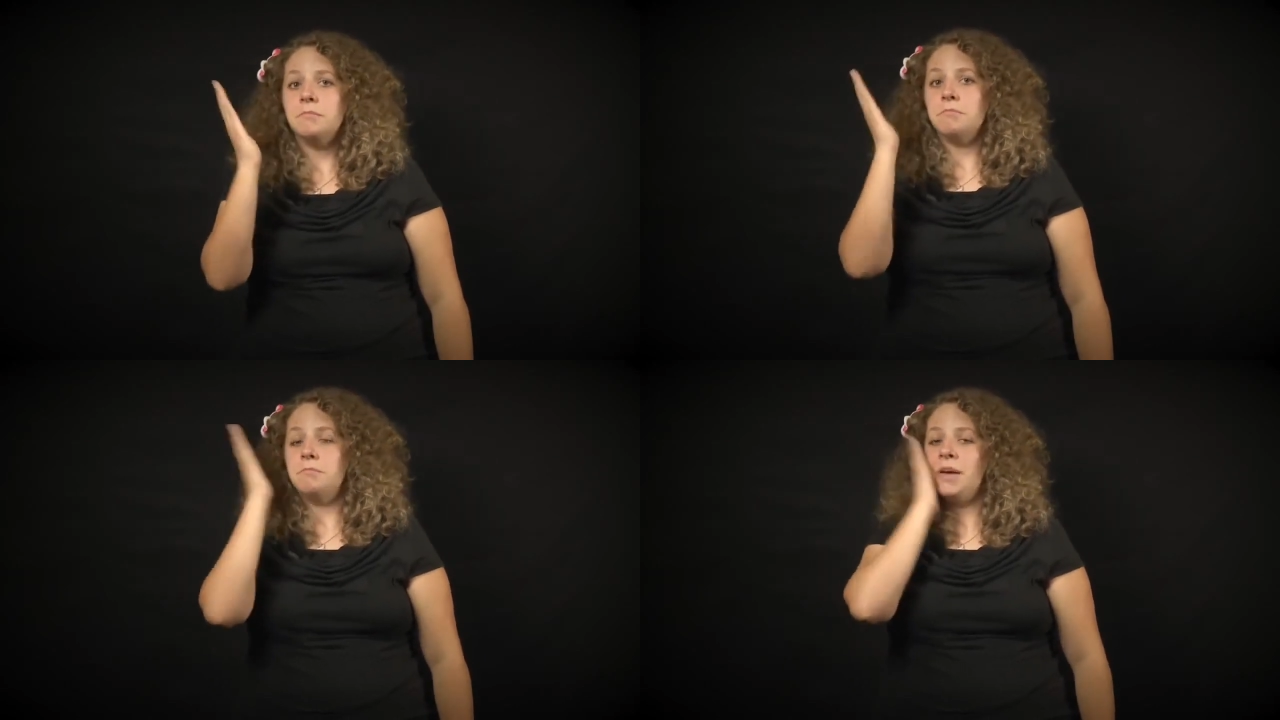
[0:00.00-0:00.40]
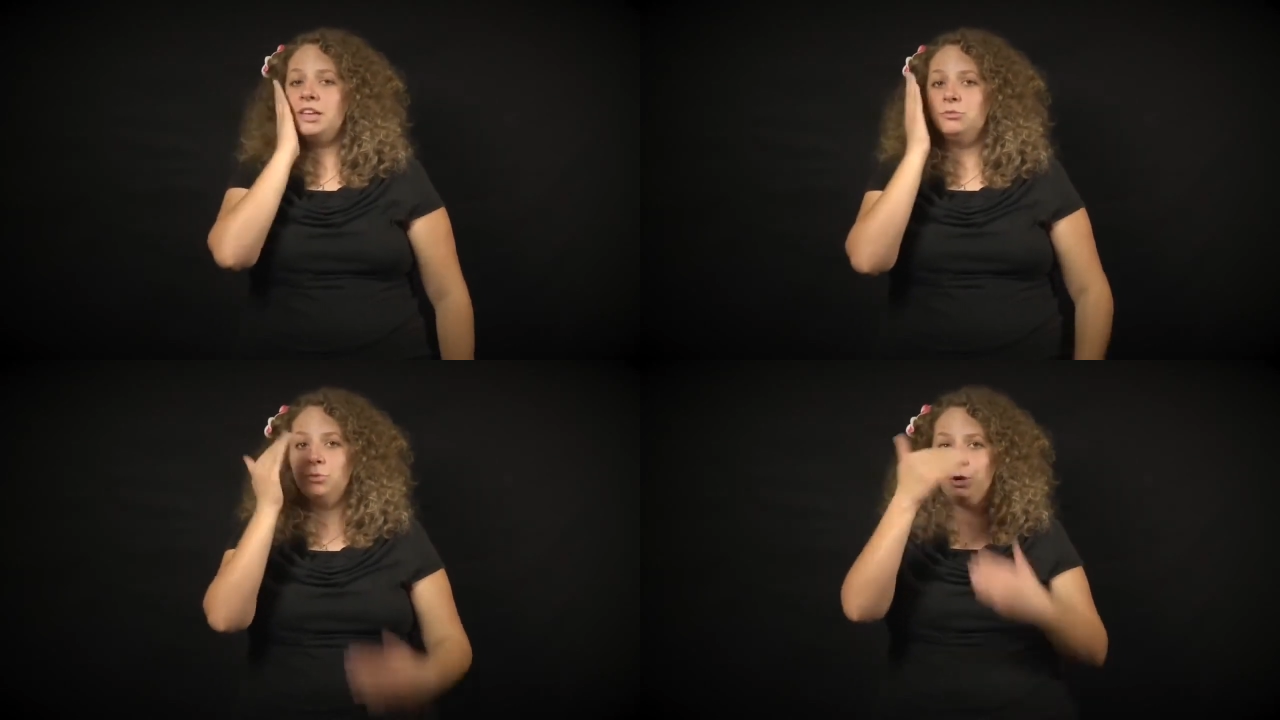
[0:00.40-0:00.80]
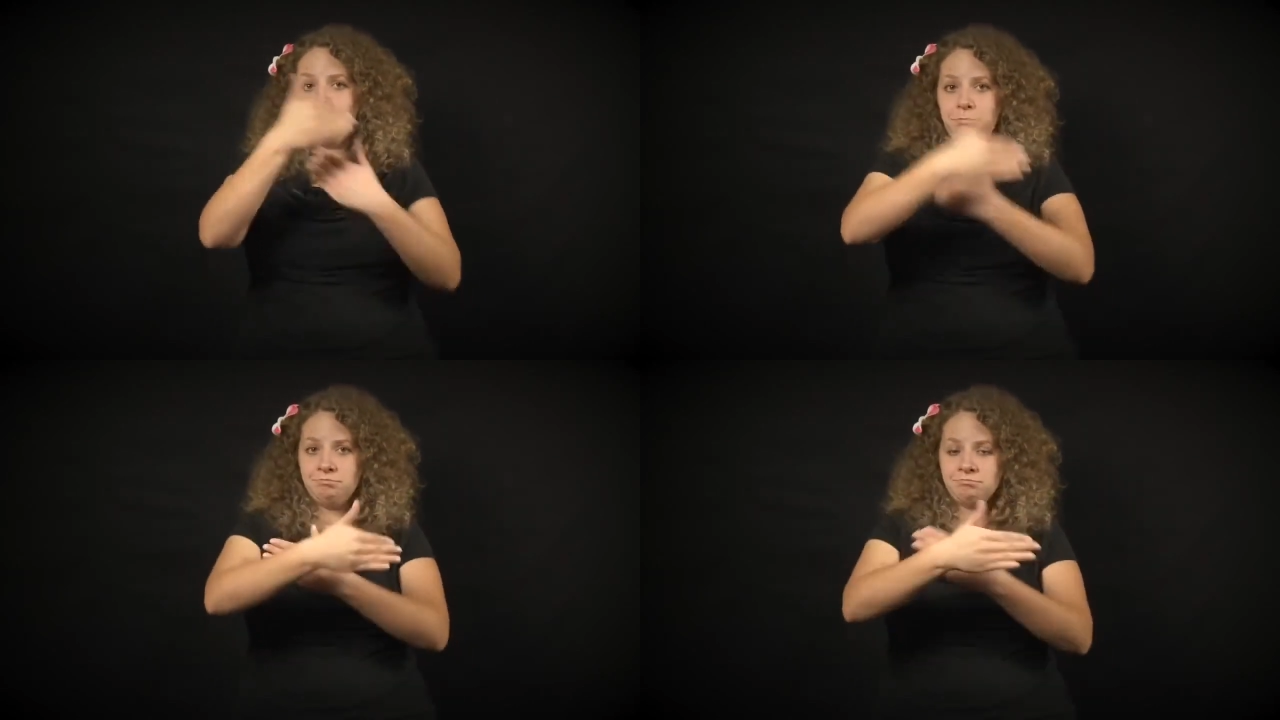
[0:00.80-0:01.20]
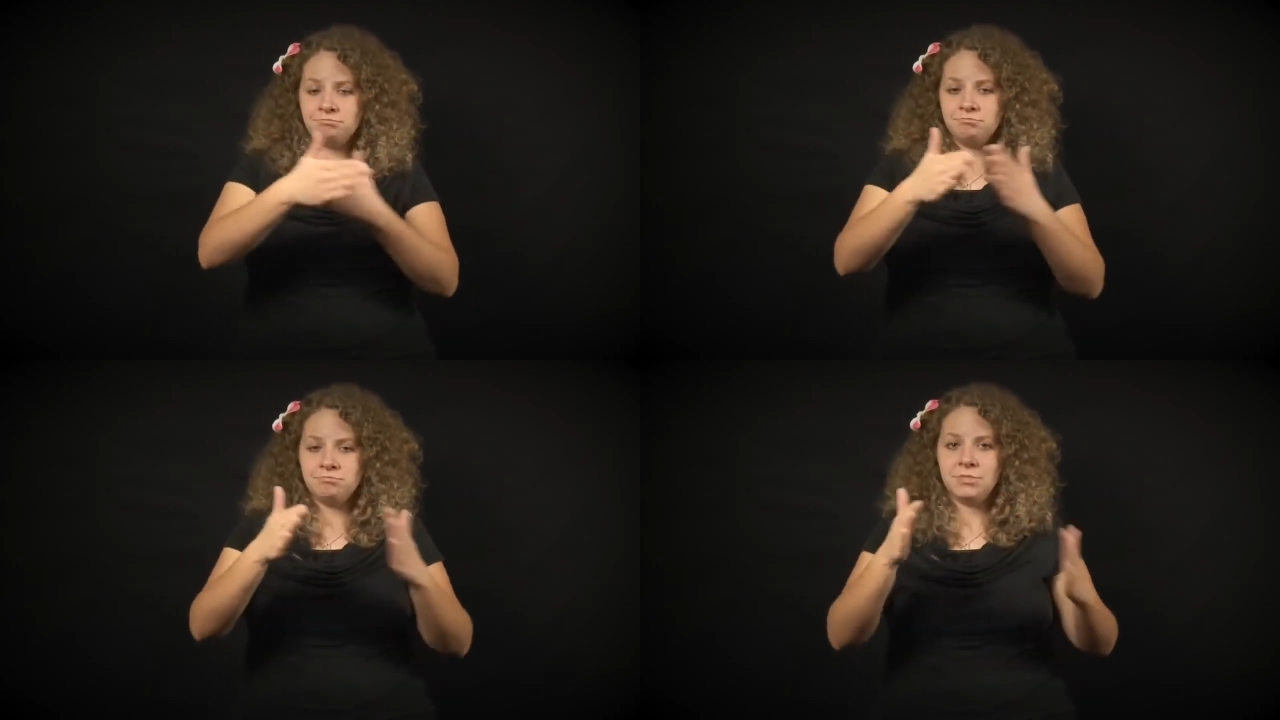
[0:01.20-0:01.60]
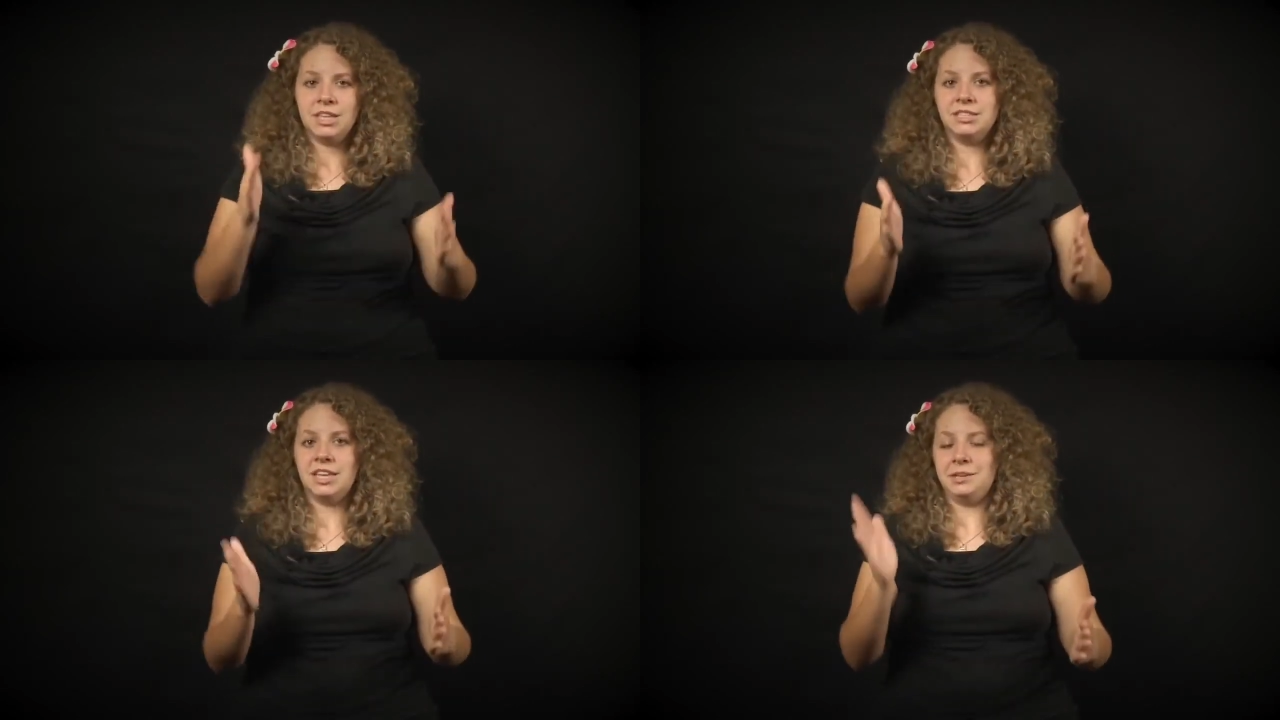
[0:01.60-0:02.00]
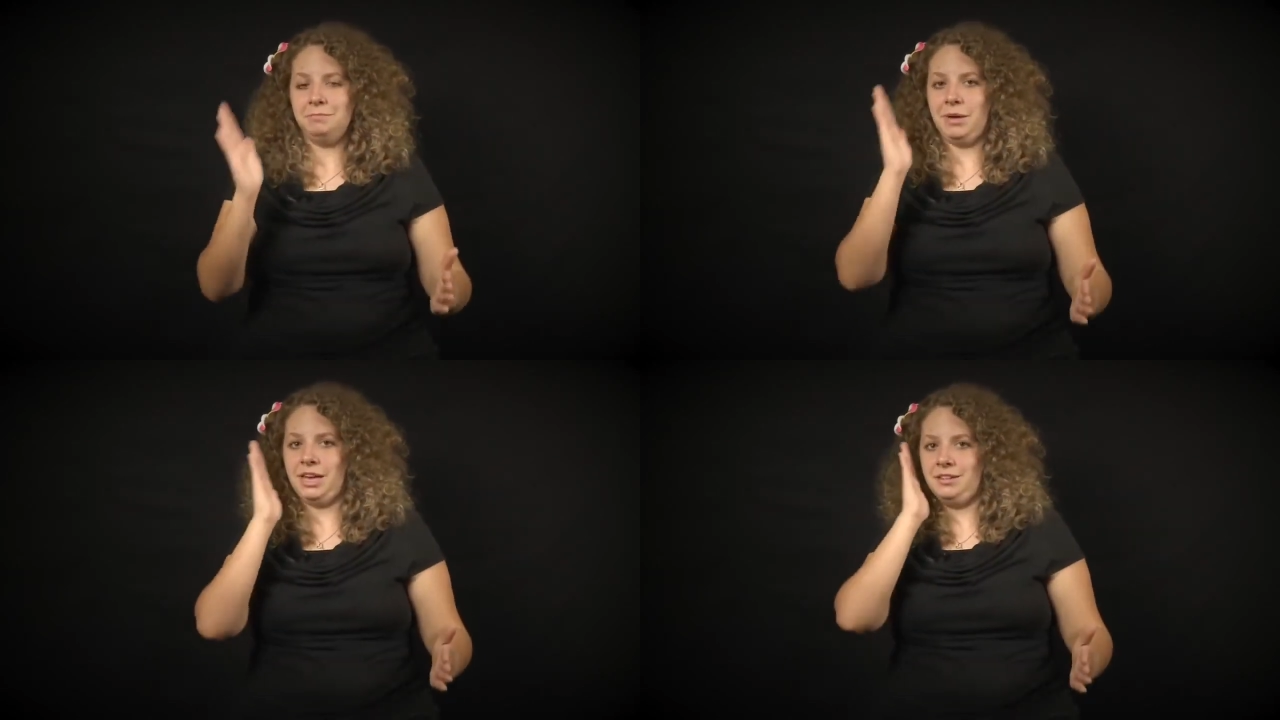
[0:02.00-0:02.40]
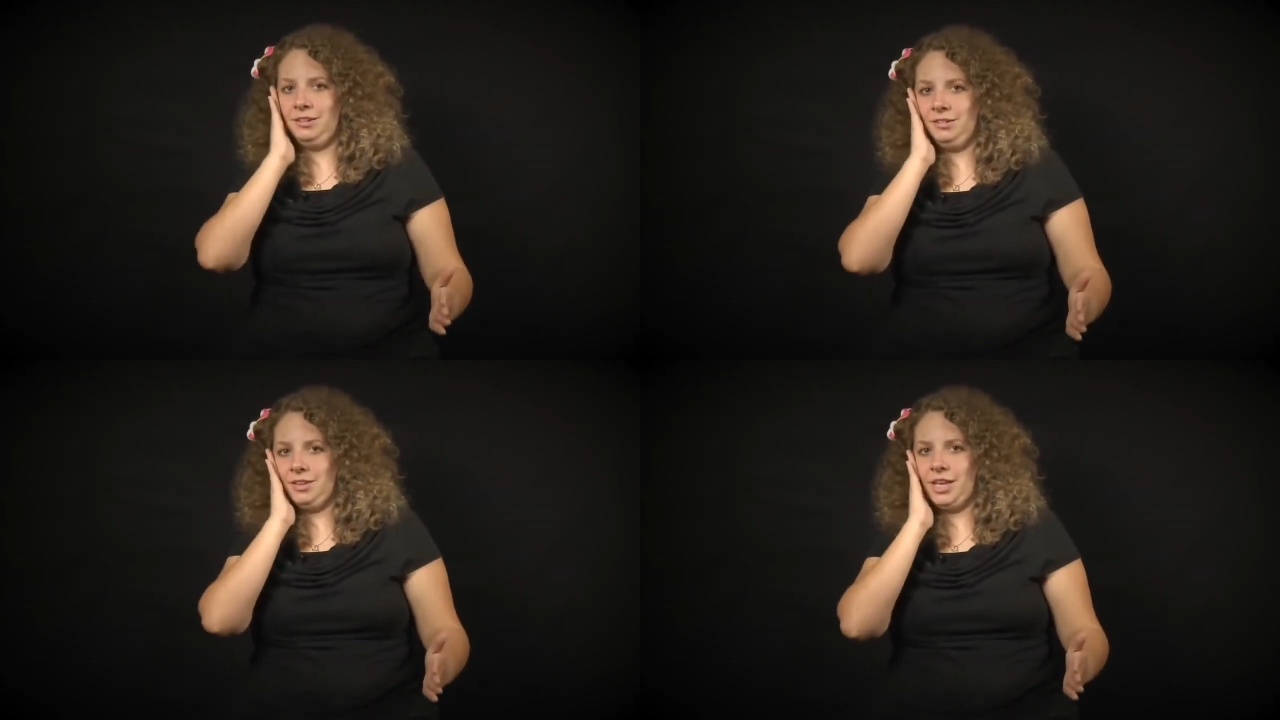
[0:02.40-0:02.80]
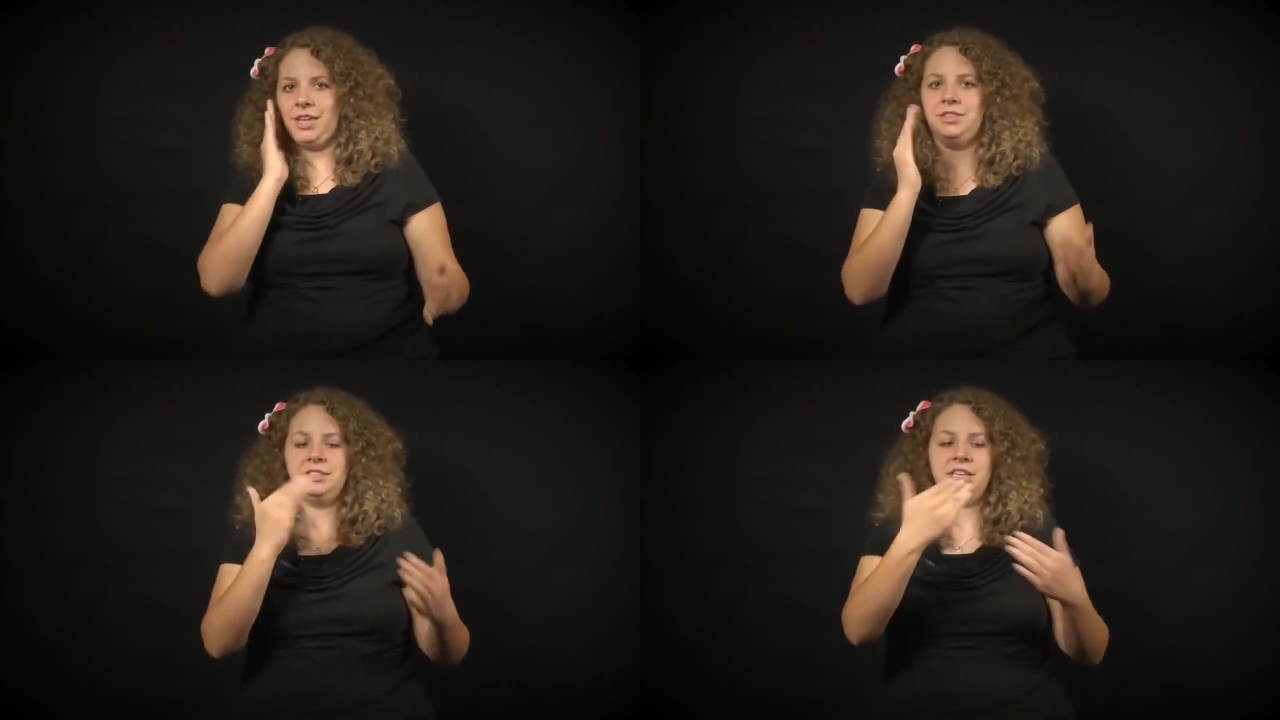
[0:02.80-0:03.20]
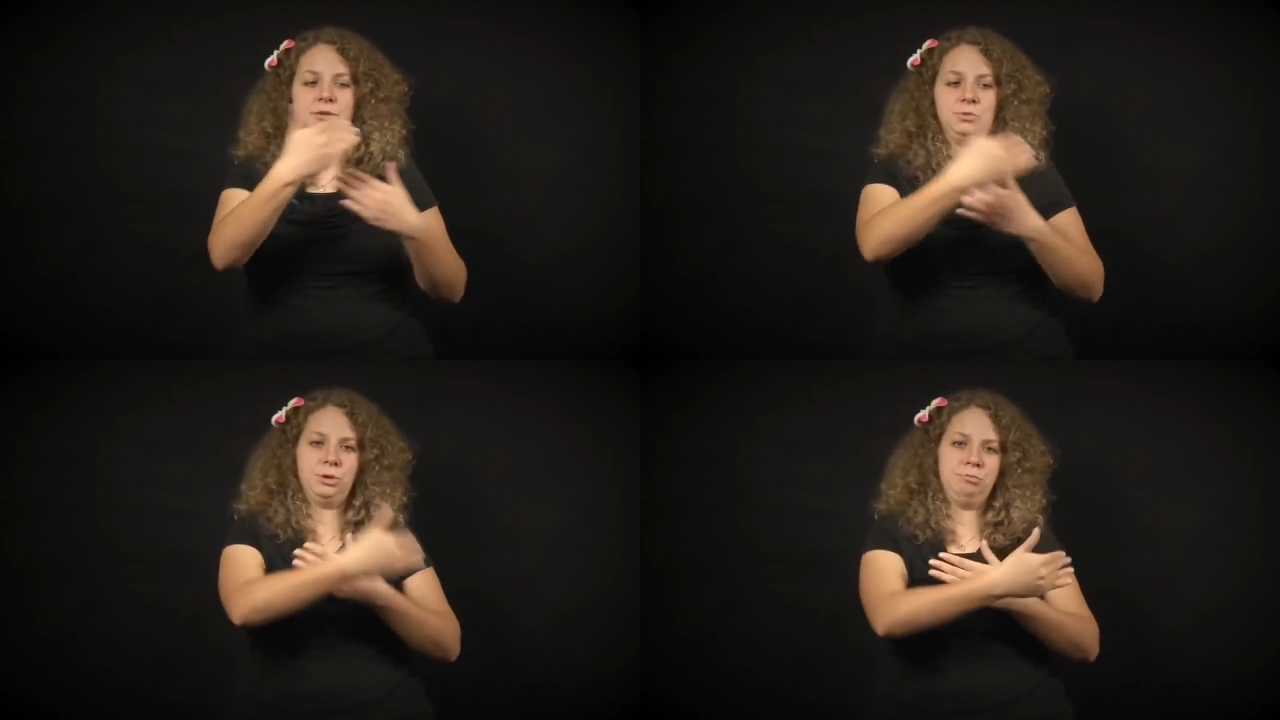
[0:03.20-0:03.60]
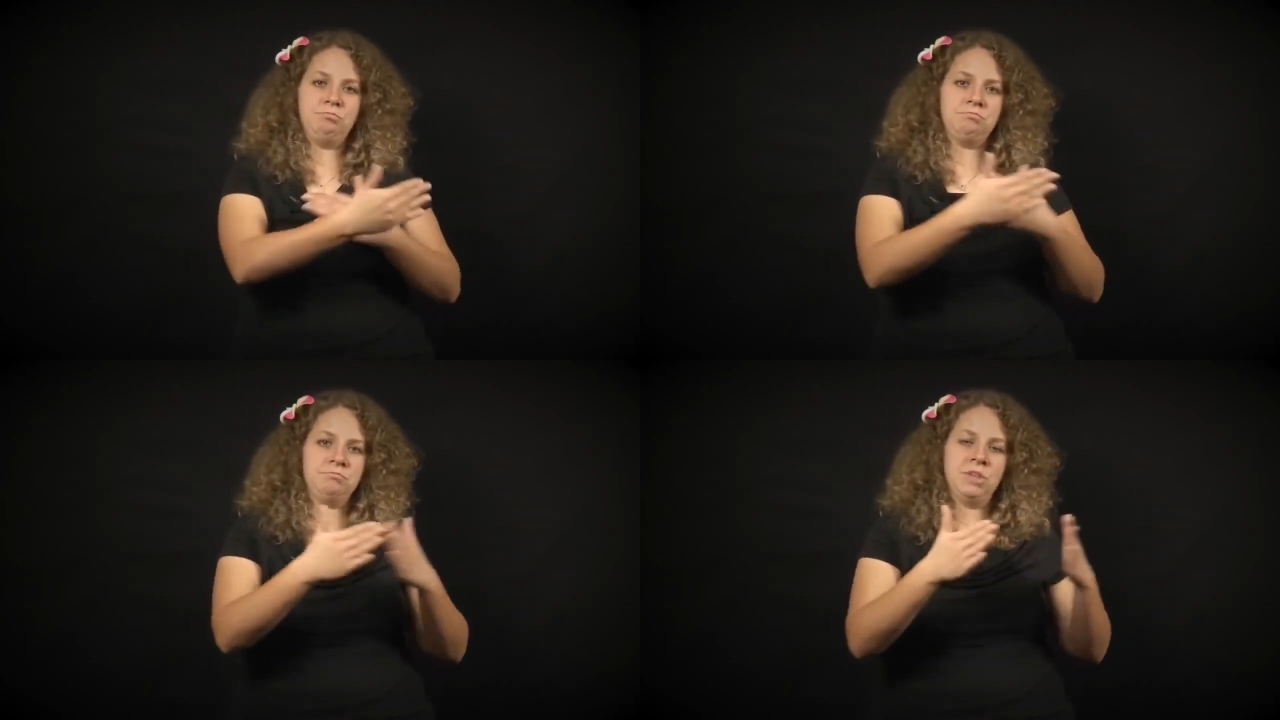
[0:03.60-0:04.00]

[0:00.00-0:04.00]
Bedroom, the sign bed and the sign room.